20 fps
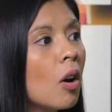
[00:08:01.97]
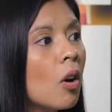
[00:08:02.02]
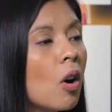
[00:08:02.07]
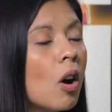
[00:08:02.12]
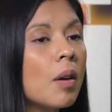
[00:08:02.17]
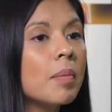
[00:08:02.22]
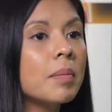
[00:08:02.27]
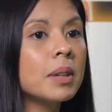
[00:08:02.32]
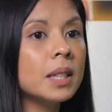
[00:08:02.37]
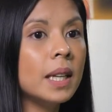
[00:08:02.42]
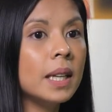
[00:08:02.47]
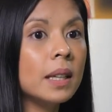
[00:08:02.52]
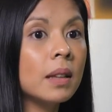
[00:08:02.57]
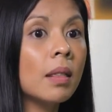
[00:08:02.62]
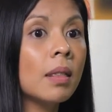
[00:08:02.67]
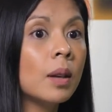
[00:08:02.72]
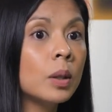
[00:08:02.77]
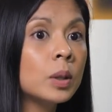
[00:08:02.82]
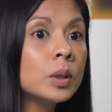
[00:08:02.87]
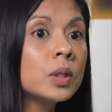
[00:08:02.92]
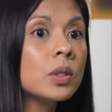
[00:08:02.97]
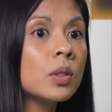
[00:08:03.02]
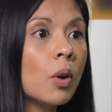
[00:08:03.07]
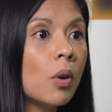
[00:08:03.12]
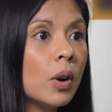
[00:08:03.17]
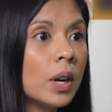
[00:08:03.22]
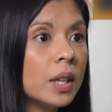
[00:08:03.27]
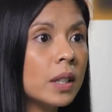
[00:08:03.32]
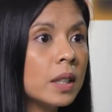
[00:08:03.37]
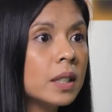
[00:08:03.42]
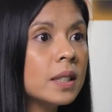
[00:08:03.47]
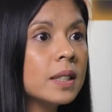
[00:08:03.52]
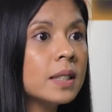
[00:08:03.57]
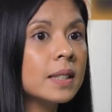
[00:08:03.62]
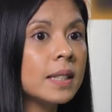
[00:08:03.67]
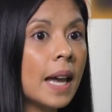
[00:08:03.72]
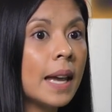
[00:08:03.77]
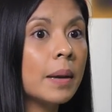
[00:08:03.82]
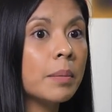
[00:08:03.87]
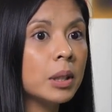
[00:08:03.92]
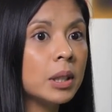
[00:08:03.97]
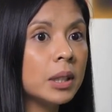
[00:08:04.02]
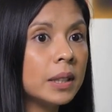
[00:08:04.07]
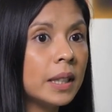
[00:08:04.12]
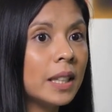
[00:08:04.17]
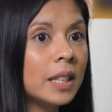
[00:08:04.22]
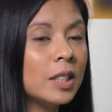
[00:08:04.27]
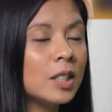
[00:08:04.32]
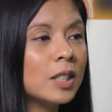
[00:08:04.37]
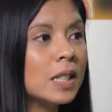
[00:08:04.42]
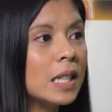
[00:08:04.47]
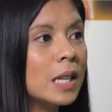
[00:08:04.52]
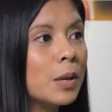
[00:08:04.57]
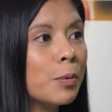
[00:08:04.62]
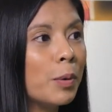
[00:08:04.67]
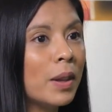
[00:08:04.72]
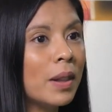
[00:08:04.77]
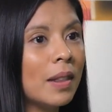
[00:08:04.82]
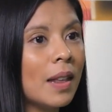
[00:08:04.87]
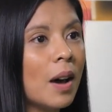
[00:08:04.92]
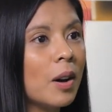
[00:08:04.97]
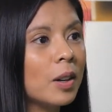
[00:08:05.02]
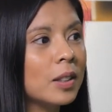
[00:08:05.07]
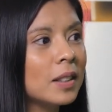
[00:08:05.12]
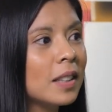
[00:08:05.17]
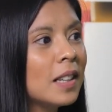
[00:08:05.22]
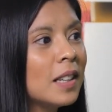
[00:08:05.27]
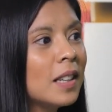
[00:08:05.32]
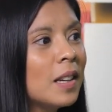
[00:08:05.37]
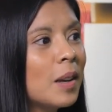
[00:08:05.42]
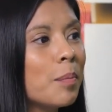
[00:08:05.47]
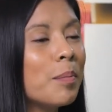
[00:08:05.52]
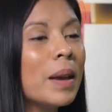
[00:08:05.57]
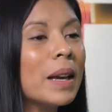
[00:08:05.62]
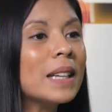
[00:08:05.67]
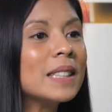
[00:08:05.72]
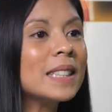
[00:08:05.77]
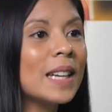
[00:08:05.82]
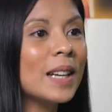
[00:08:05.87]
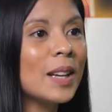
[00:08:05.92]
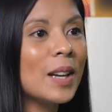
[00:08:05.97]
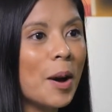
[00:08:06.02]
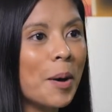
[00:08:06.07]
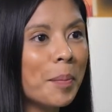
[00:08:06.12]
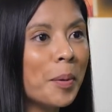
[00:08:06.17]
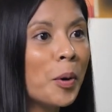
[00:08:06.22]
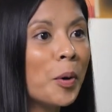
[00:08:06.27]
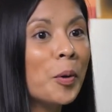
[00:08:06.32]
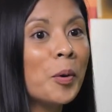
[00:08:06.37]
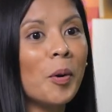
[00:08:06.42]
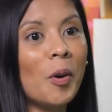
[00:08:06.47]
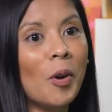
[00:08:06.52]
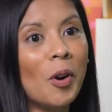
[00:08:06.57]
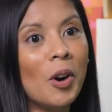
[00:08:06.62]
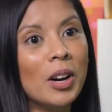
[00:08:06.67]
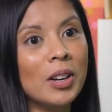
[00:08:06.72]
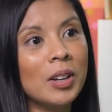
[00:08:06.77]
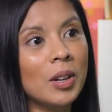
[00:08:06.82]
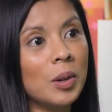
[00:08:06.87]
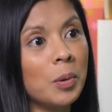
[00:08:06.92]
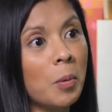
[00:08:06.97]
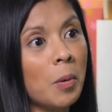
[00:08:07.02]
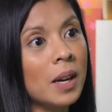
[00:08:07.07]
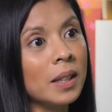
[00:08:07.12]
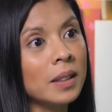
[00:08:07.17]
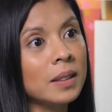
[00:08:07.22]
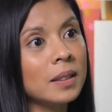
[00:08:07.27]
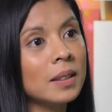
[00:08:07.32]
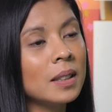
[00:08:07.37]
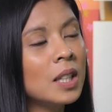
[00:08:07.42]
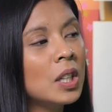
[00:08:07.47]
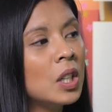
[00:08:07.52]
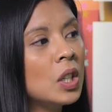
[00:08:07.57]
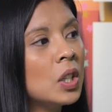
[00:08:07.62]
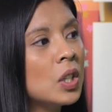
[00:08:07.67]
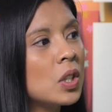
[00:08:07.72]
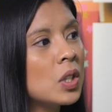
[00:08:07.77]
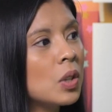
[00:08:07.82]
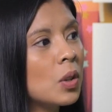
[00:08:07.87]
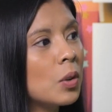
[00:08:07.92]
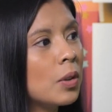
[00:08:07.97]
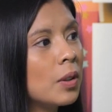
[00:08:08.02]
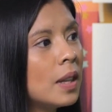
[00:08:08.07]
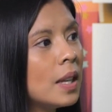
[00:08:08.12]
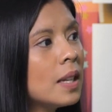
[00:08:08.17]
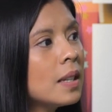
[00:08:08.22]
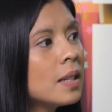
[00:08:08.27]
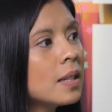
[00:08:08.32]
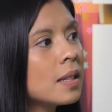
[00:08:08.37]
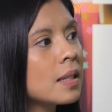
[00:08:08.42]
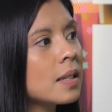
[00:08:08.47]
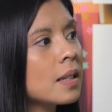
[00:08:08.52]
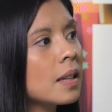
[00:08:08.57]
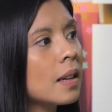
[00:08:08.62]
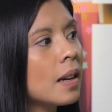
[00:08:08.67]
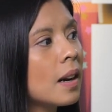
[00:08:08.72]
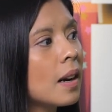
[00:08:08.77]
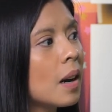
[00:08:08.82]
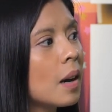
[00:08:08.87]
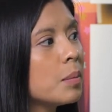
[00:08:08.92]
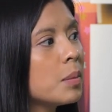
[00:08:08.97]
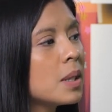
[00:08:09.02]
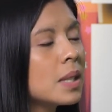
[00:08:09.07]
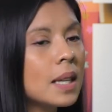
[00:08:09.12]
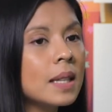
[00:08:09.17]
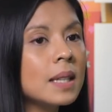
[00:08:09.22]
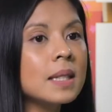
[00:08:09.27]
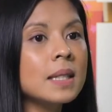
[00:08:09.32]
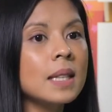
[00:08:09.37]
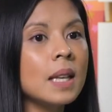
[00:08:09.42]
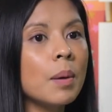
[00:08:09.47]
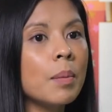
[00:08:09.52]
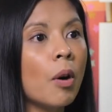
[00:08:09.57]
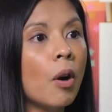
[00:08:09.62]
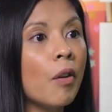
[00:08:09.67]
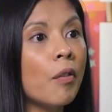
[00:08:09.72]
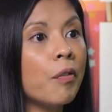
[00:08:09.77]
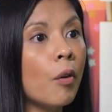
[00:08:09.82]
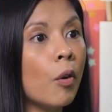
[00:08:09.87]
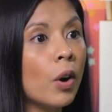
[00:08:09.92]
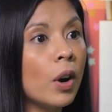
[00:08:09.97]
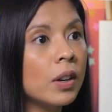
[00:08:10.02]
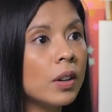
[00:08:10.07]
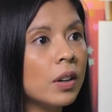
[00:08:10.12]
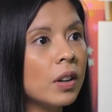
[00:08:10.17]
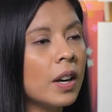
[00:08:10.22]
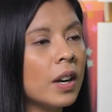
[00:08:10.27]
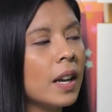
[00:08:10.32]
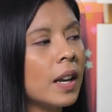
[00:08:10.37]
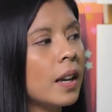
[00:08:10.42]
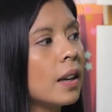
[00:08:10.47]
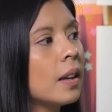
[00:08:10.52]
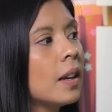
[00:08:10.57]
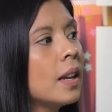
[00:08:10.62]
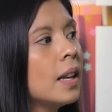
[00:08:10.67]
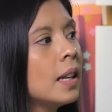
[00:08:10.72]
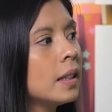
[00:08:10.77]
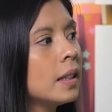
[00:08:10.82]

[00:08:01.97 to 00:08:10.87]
accommodate those orders simultaneously without mixing up who ordered what. So this system of ordering,